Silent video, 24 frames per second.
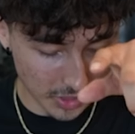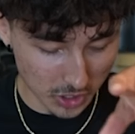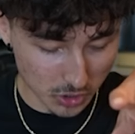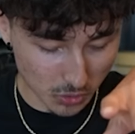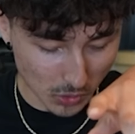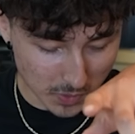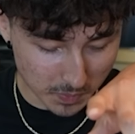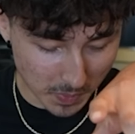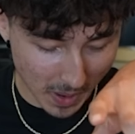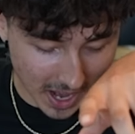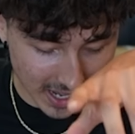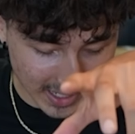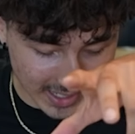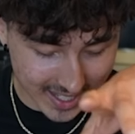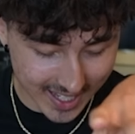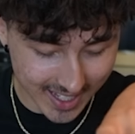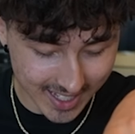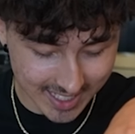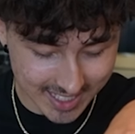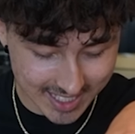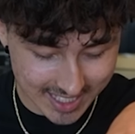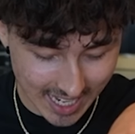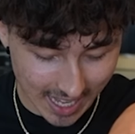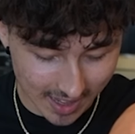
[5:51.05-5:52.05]
this was by
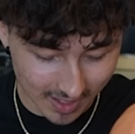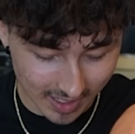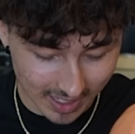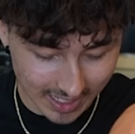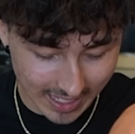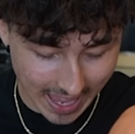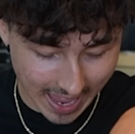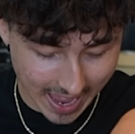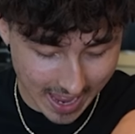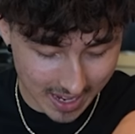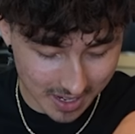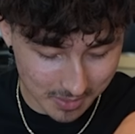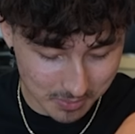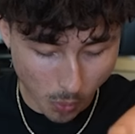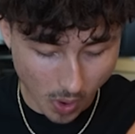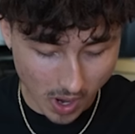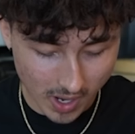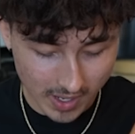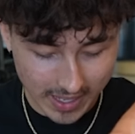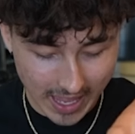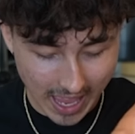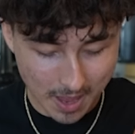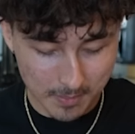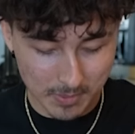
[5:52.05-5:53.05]
Kinsella Games.
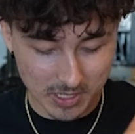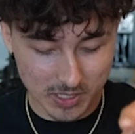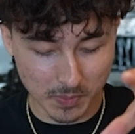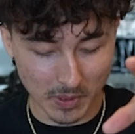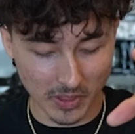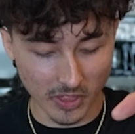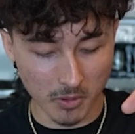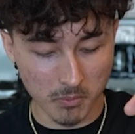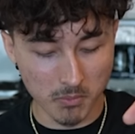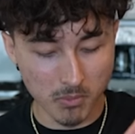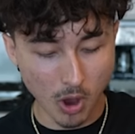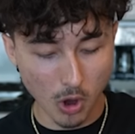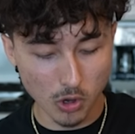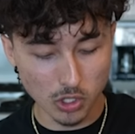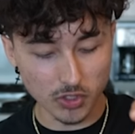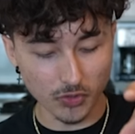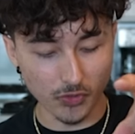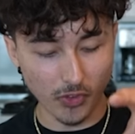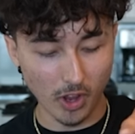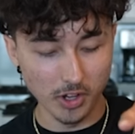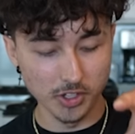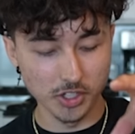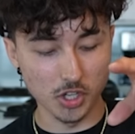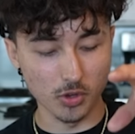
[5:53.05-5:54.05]
What game has been the most
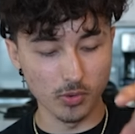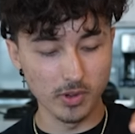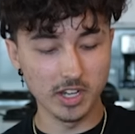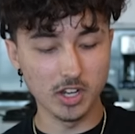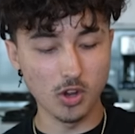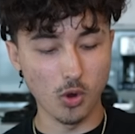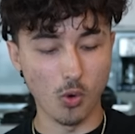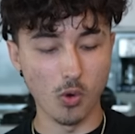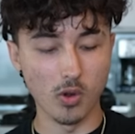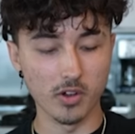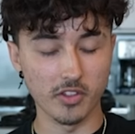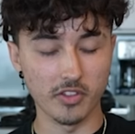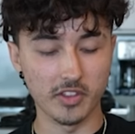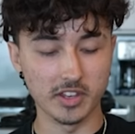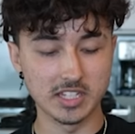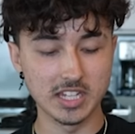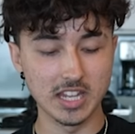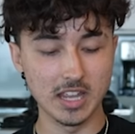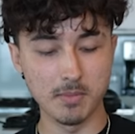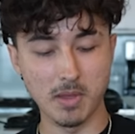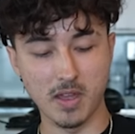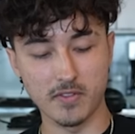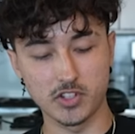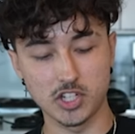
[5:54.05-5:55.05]
fun to record on the
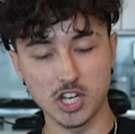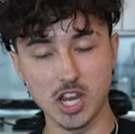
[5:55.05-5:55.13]
T M F